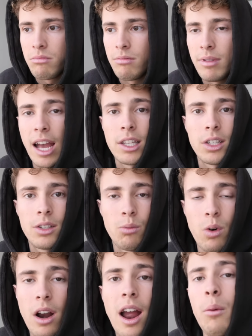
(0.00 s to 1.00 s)
that's
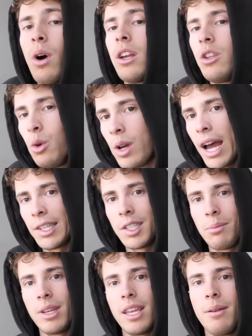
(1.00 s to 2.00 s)
where I want you guys
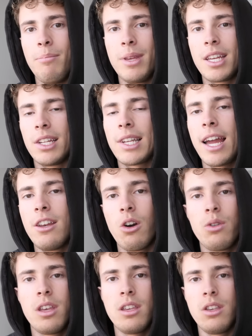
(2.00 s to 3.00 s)
to be, because I
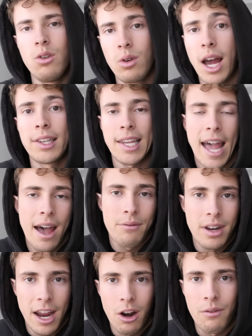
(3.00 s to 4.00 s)
know that you guys have
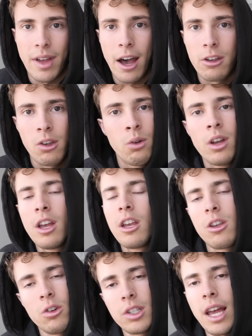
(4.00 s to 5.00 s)
inherent value.
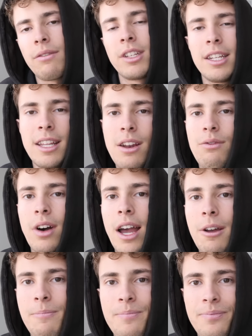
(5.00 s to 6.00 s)
You just have to identify it.